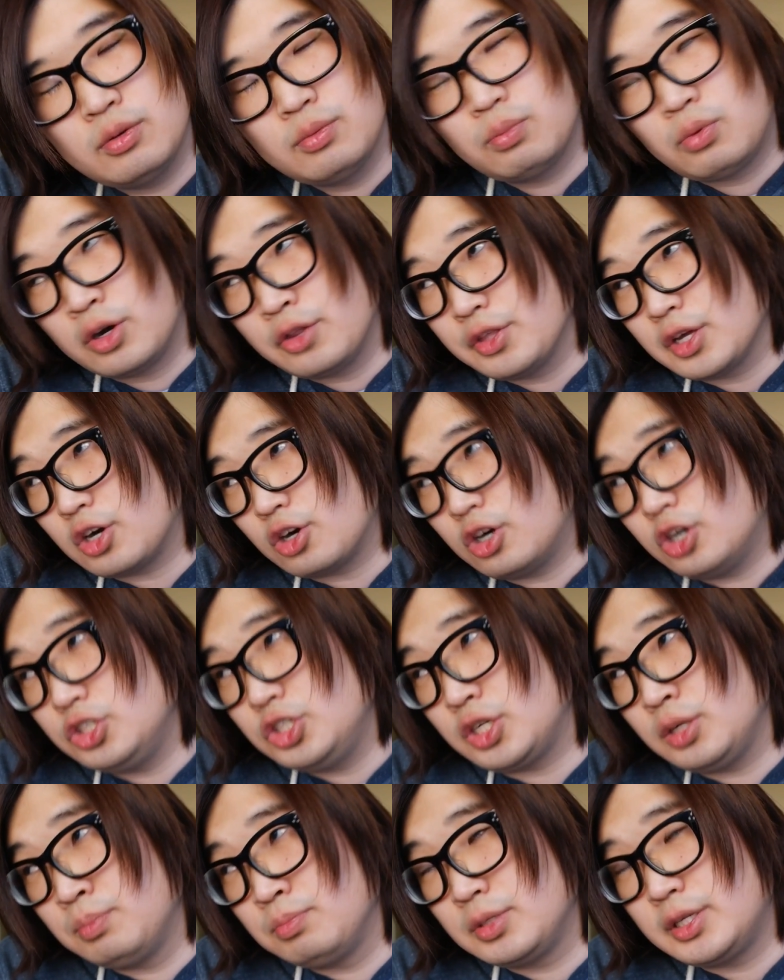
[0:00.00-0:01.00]
one of the cards,
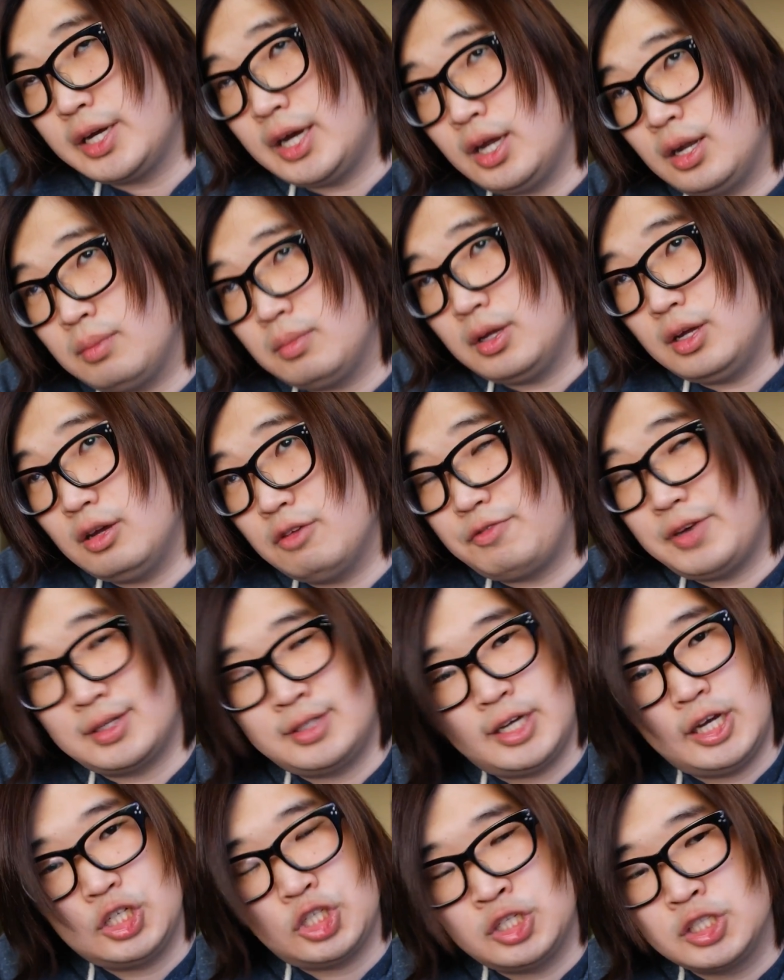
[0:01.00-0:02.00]
you can get effect
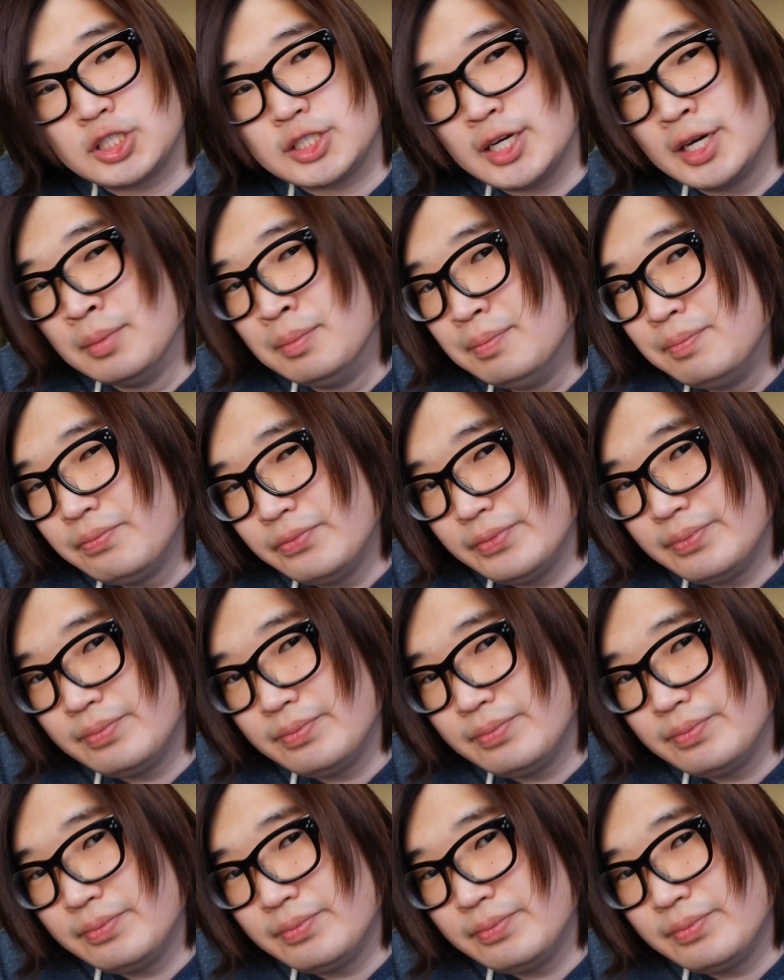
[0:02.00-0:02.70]
negation instead.